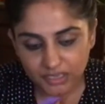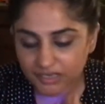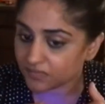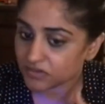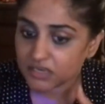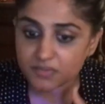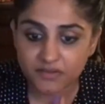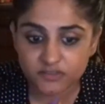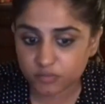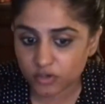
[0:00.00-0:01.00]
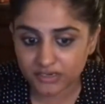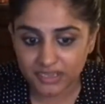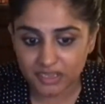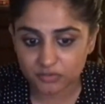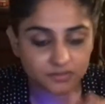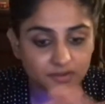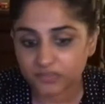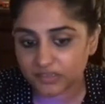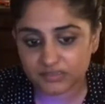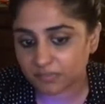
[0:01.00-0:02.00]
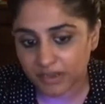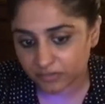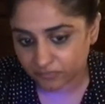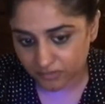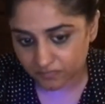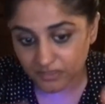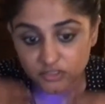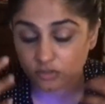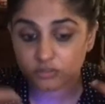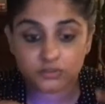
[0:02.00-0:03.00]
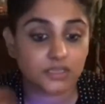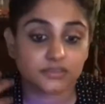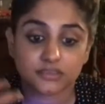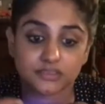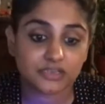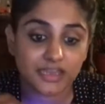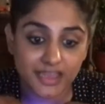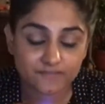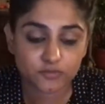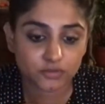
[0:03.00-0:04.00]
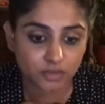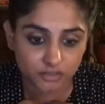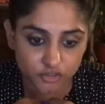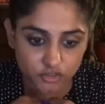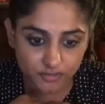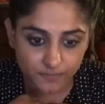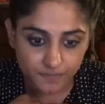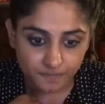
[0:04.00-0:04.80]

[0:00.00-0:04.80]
And every time I've spoken out, nothing has come out of it. That's also another thing that I have to acknowledge.